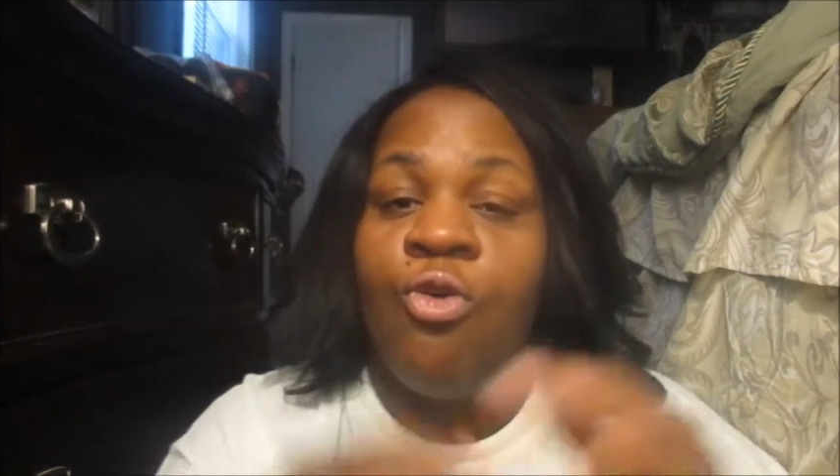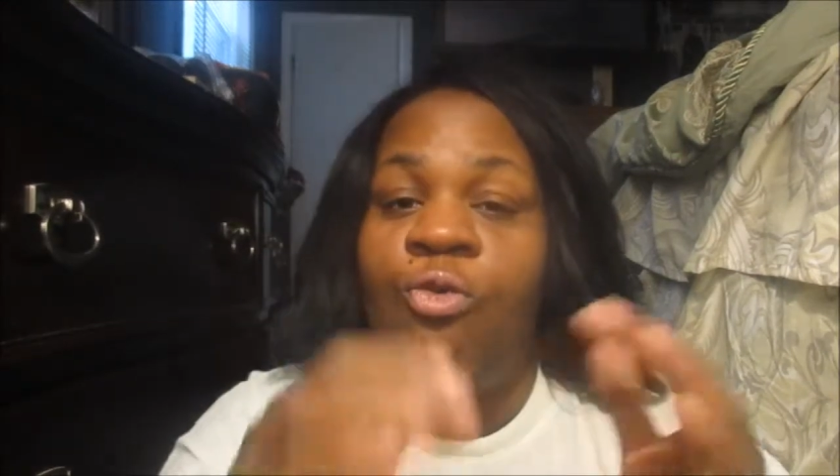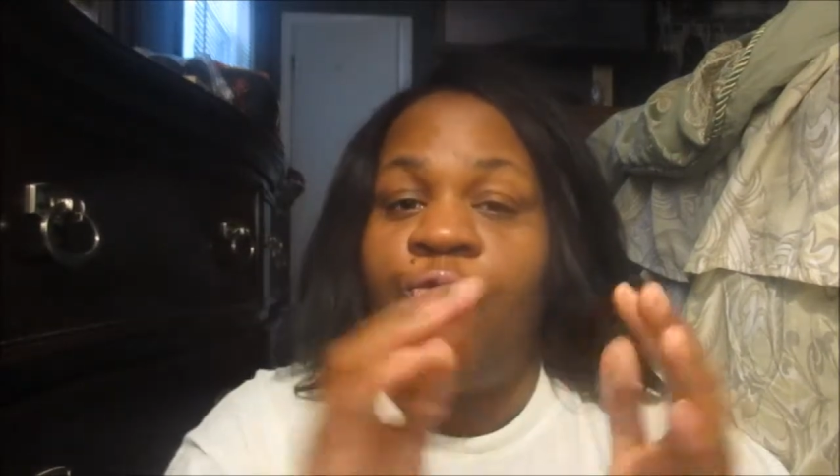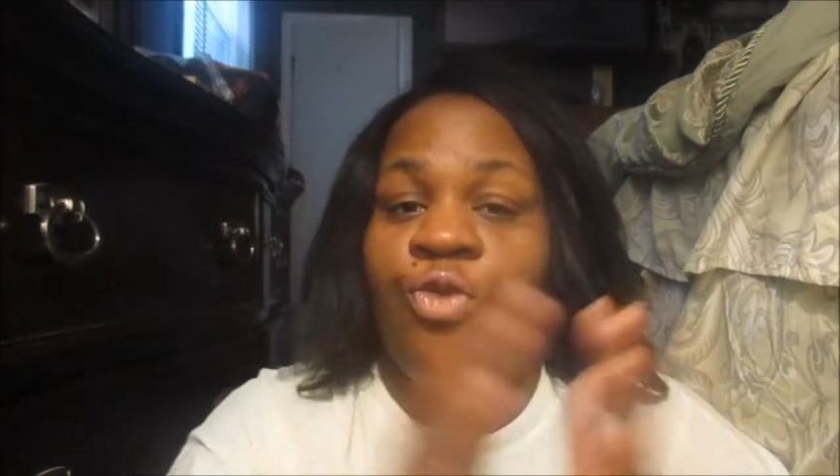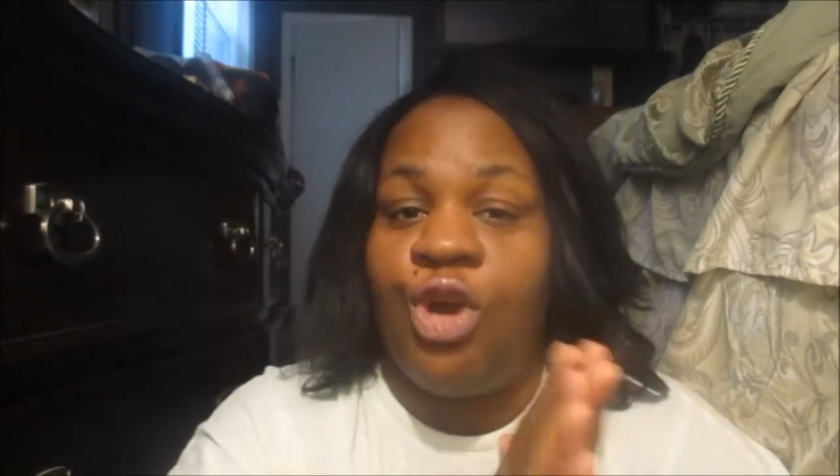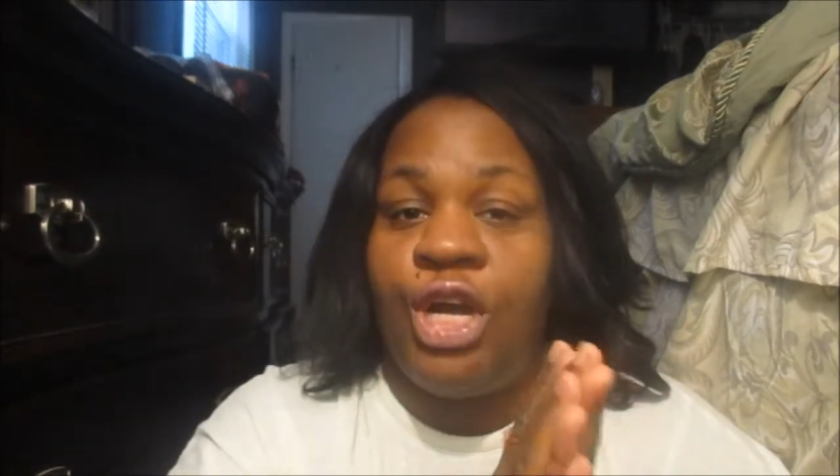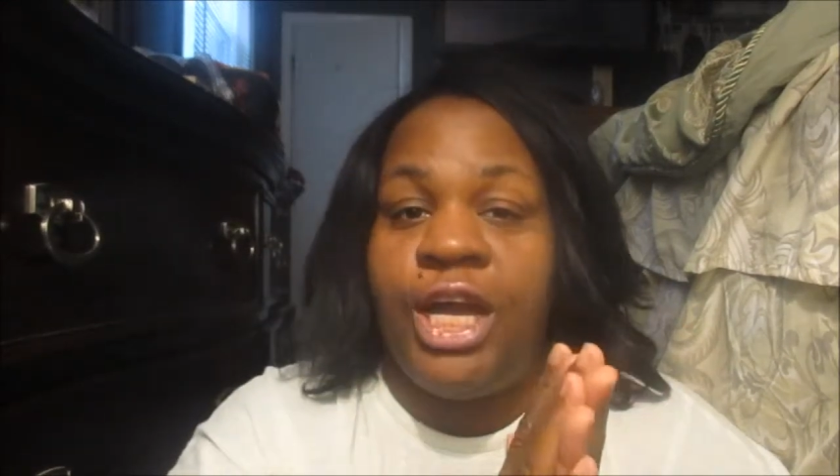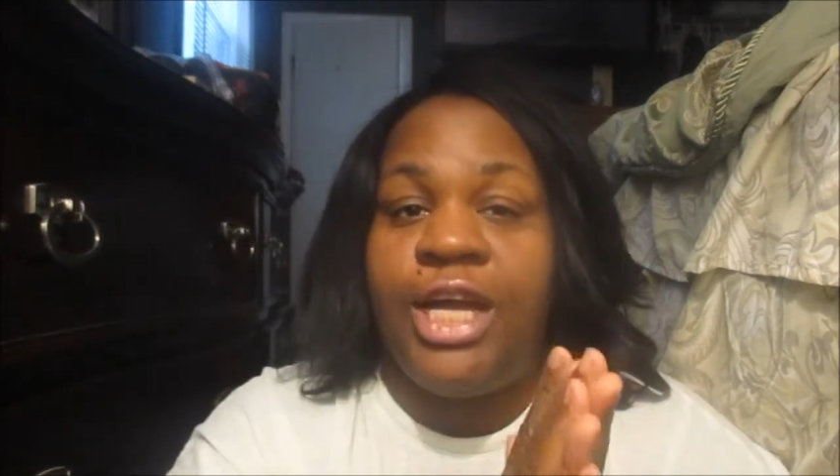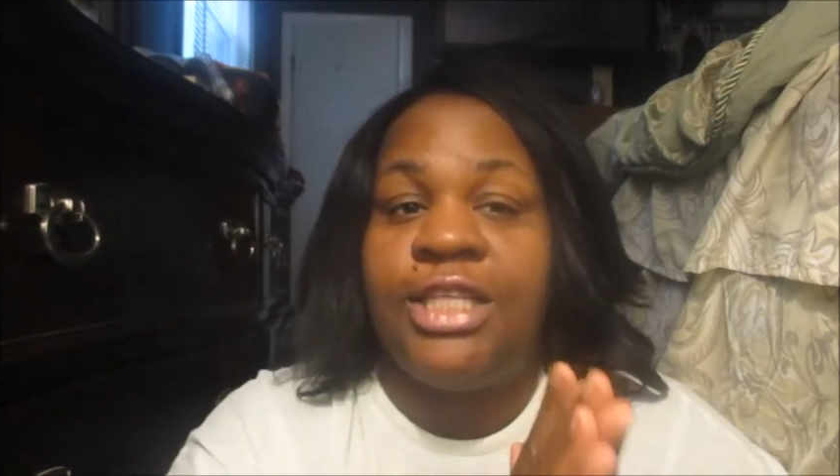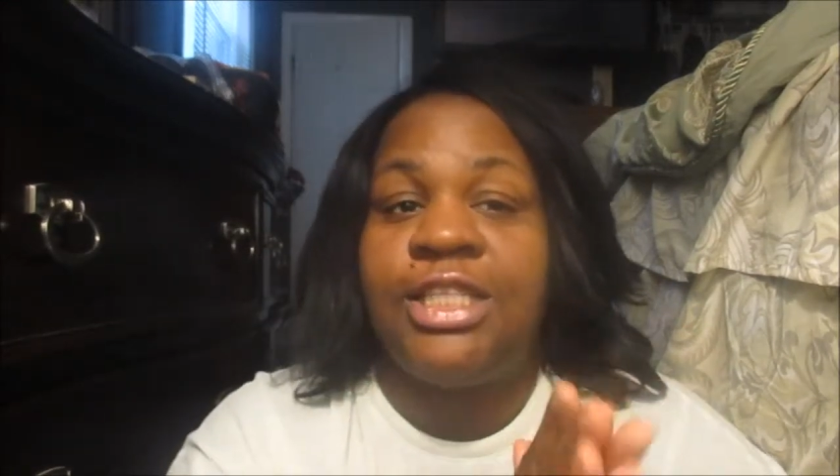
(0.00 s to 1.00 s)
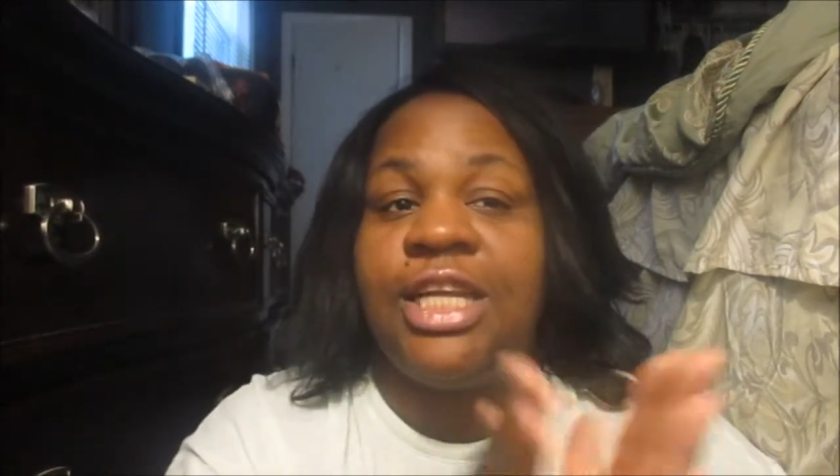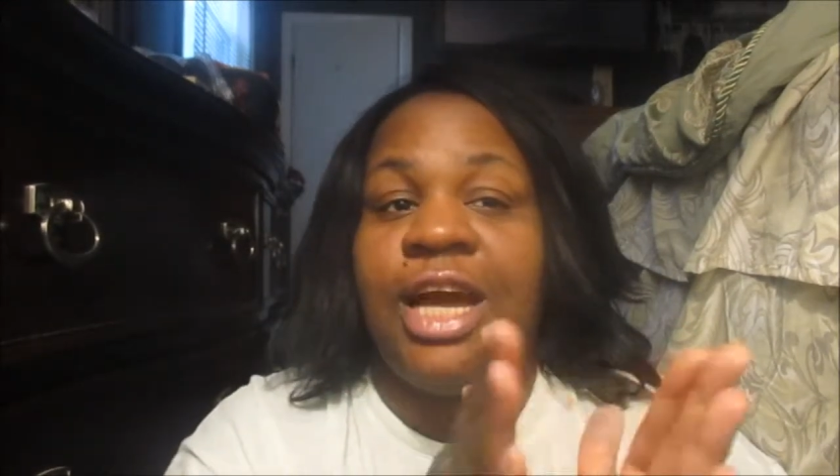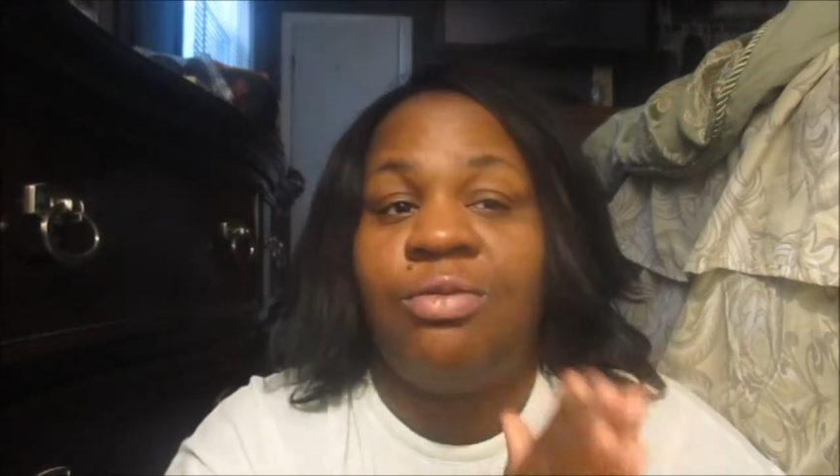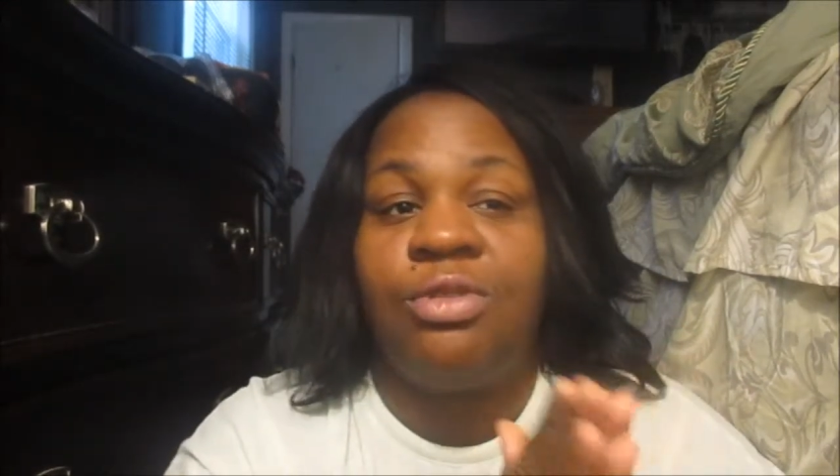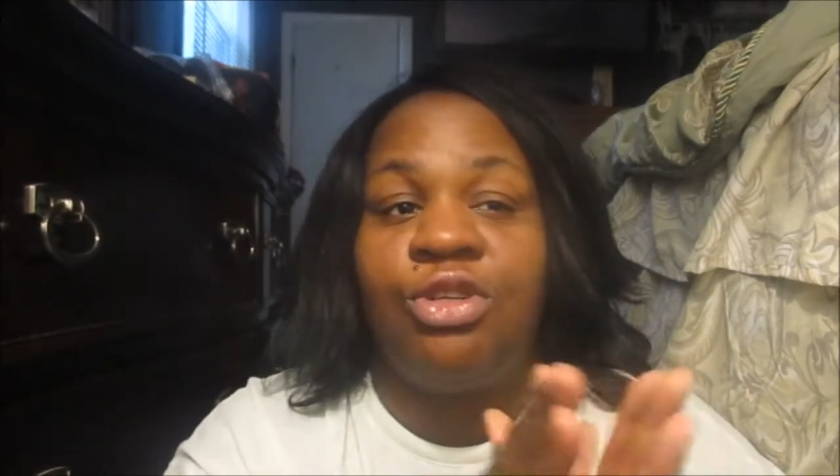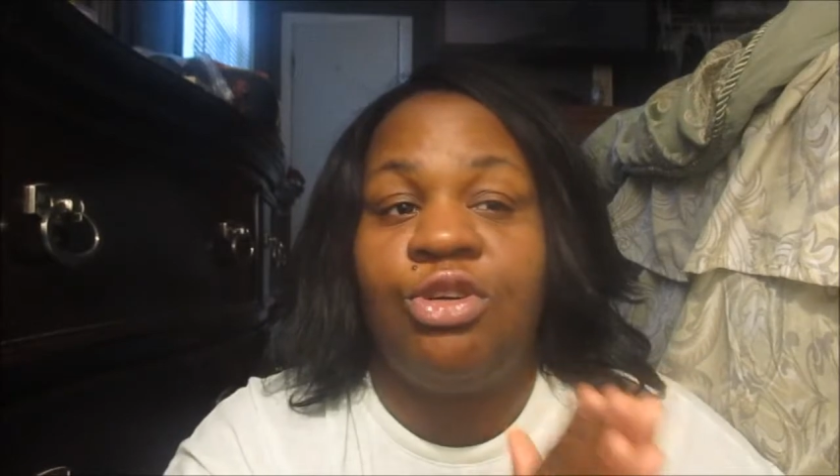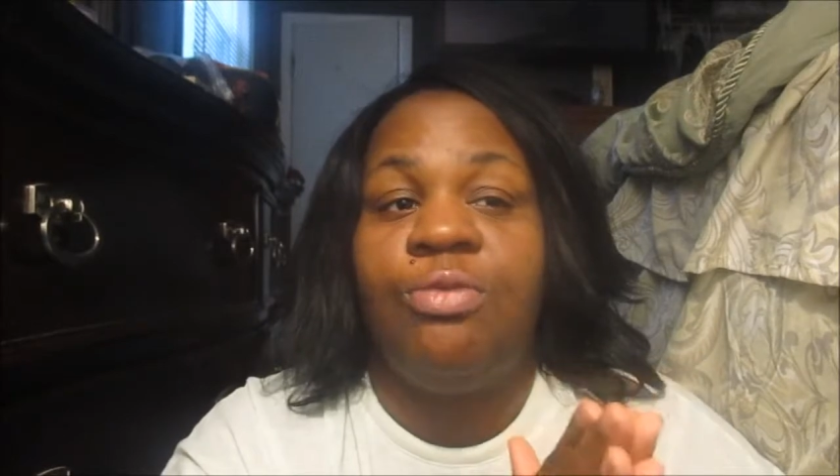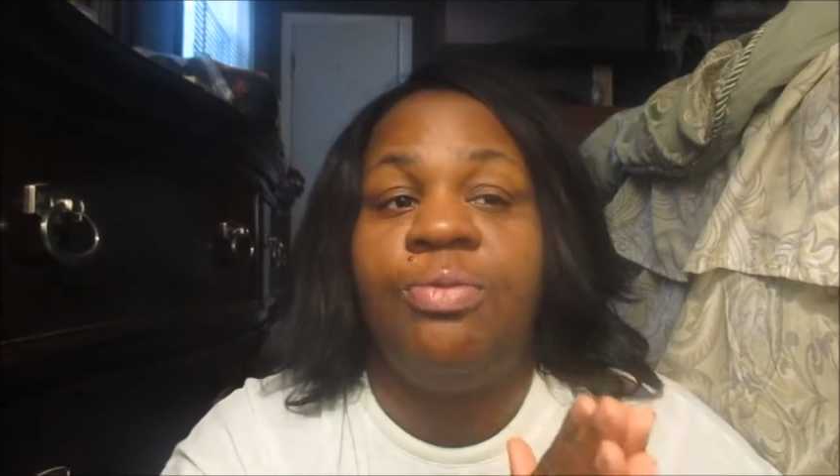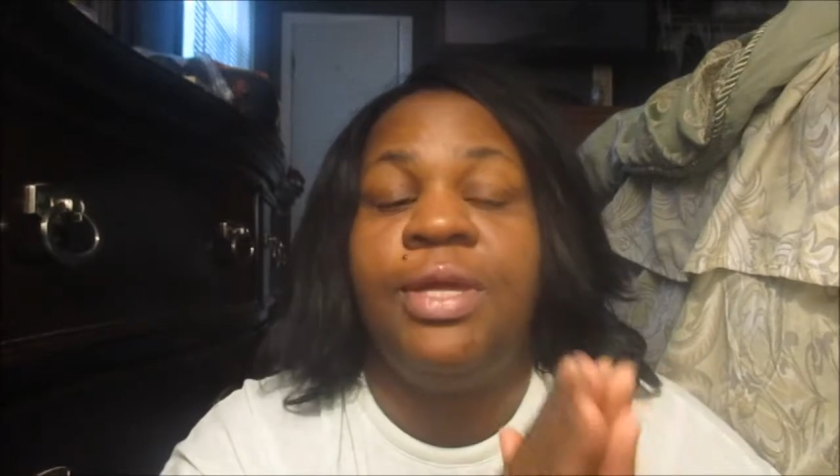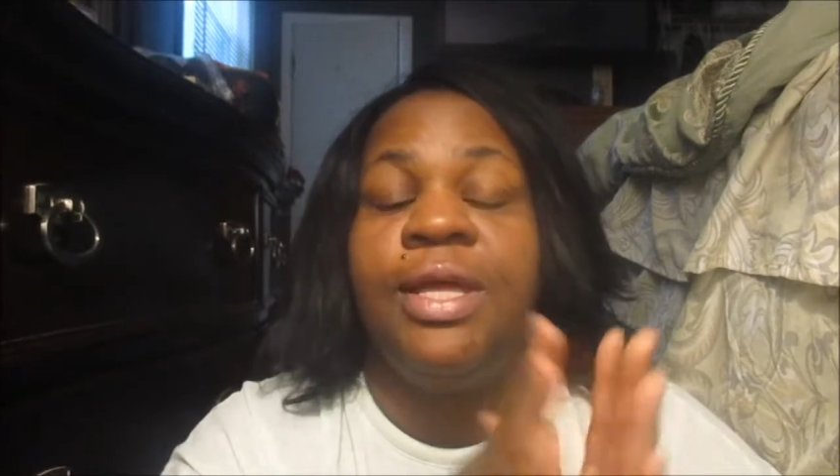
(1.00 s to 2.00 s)
4 days, and I was
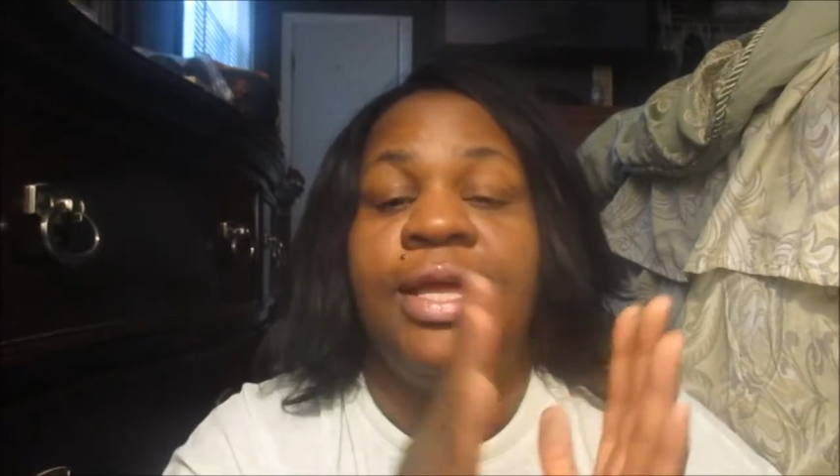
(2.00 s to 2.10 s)
up